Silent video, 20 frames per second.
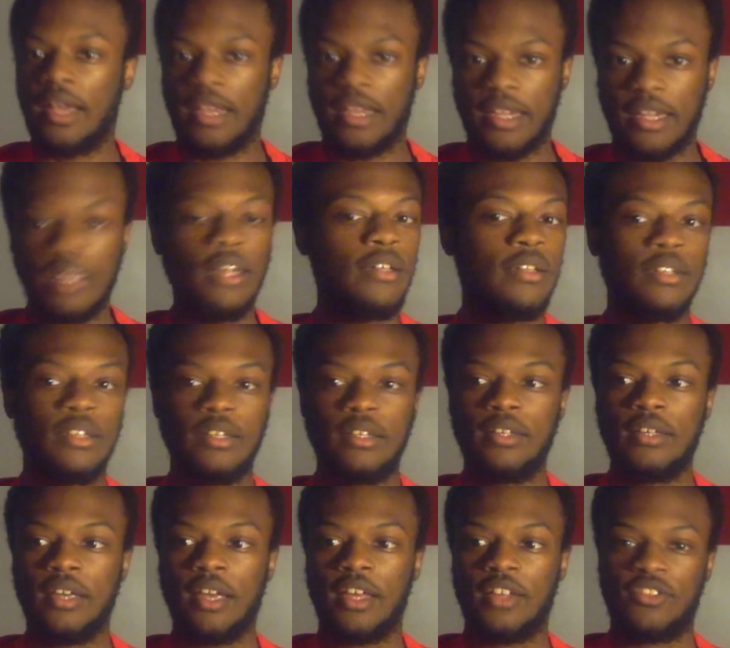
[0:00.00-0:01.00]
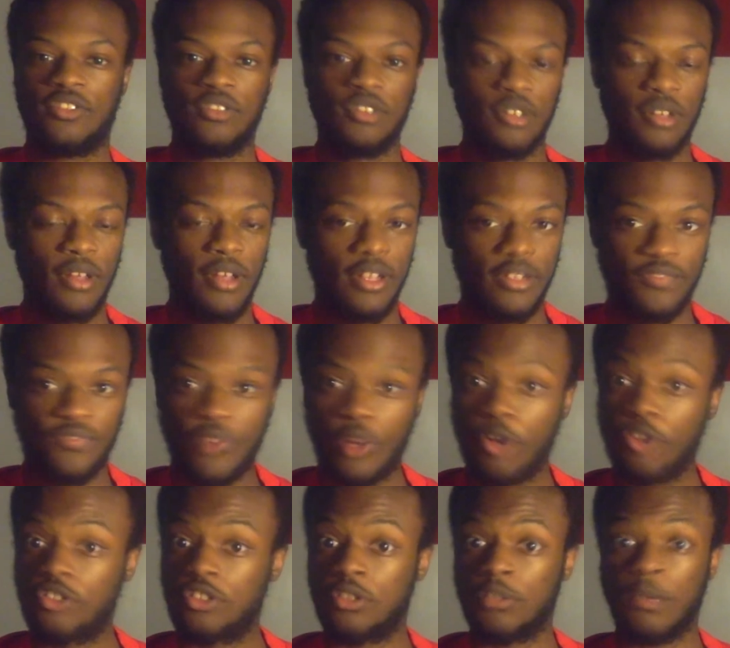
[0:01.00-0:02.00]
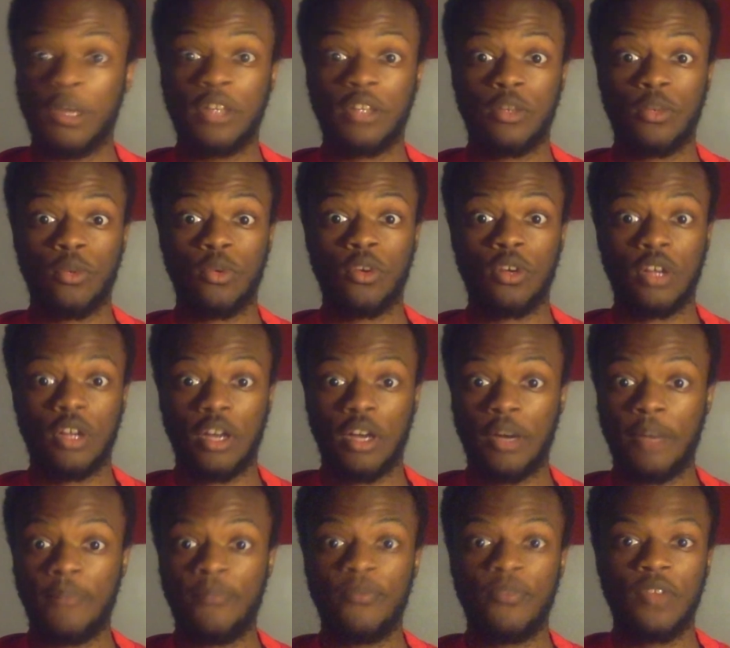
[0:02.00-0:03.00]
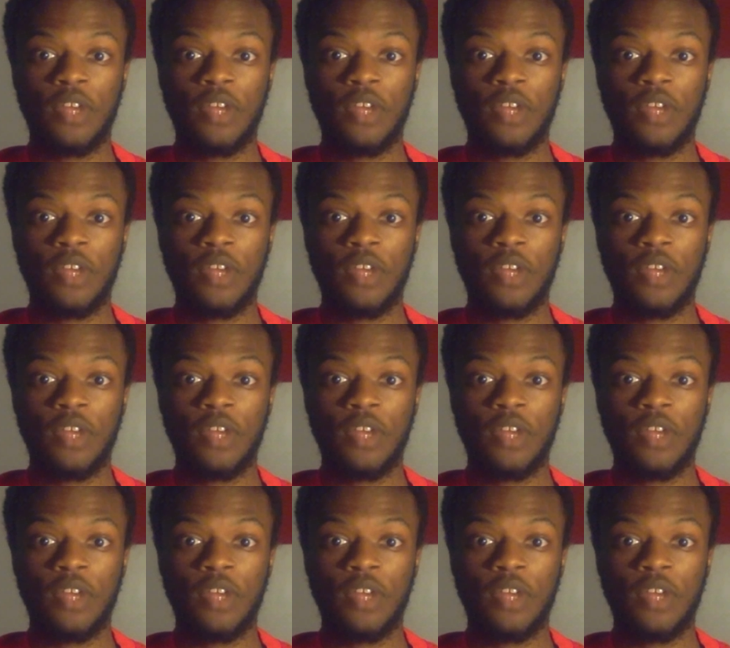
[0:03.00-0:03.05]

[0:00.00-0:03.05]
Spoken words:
Italy has failed to make the World Cup